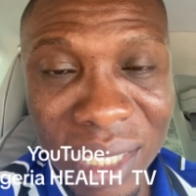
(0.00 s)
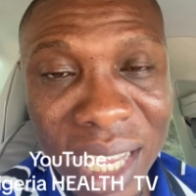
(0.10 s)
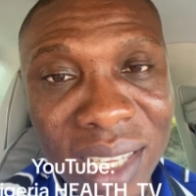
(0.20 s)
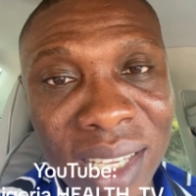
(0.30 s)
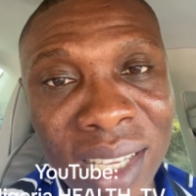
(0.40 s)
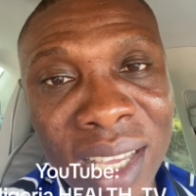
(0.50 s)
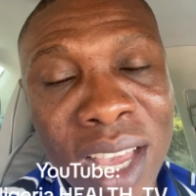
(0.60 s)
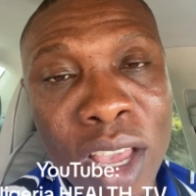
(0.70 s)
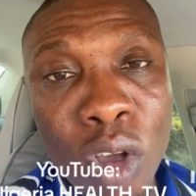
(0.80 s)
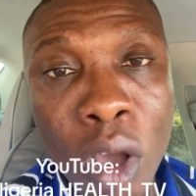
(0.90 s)
And the
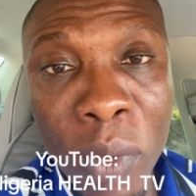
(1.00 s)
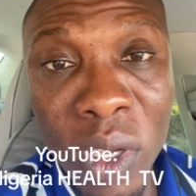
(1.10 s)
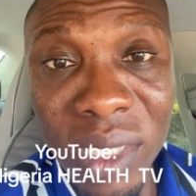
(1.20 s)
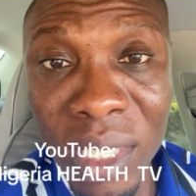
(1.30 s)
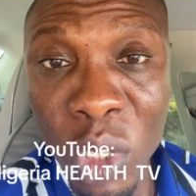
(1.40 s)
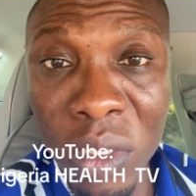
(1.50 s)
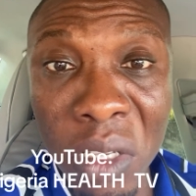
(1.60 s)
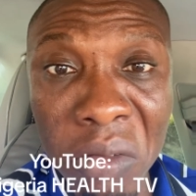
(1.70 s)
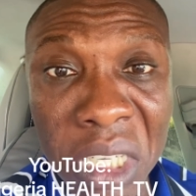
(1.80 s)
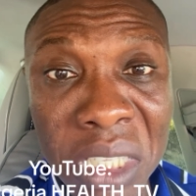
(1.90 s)
common symptoms
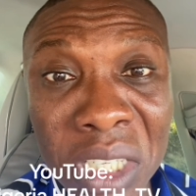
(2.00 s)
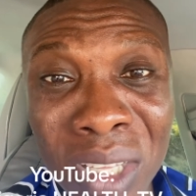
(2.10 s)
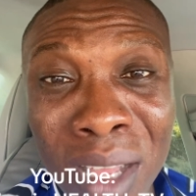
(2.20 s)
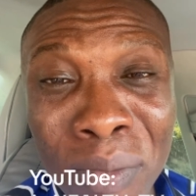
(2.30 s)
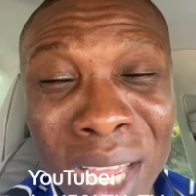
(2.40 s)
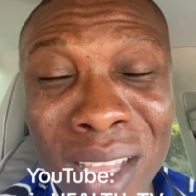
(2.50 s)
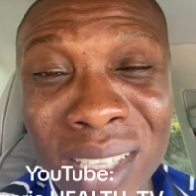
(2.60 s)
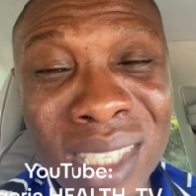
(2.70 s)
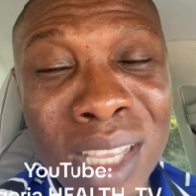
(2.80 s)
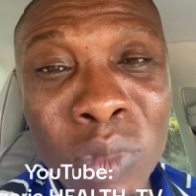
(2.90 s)
of gestational the
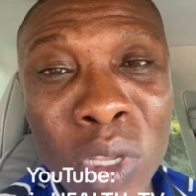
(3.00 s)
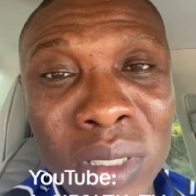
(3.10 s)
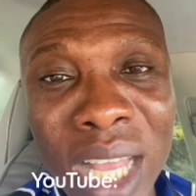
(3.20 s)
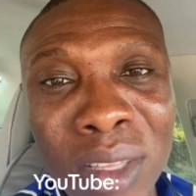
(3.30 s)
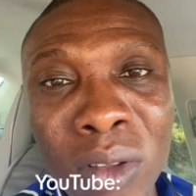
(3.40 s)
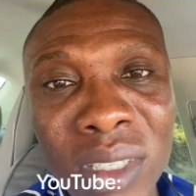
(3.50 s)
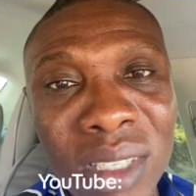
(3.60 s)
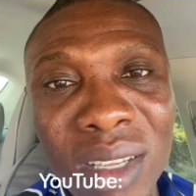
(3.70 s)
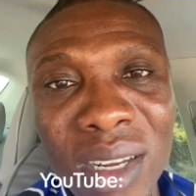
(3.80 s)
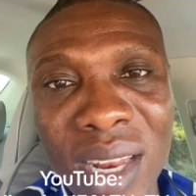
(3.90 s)
symptoms are not
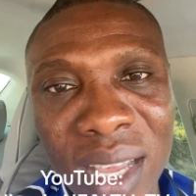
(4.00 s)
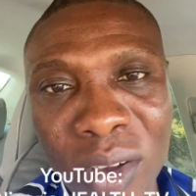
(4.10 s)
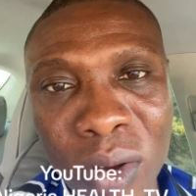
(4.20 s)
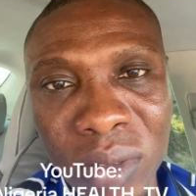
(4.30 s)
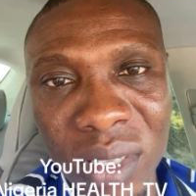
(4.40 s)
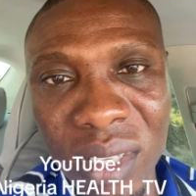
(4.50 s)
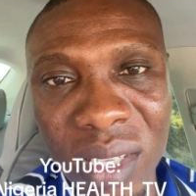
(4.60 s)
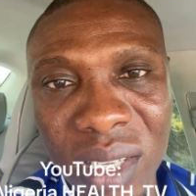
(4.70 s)
clear cut.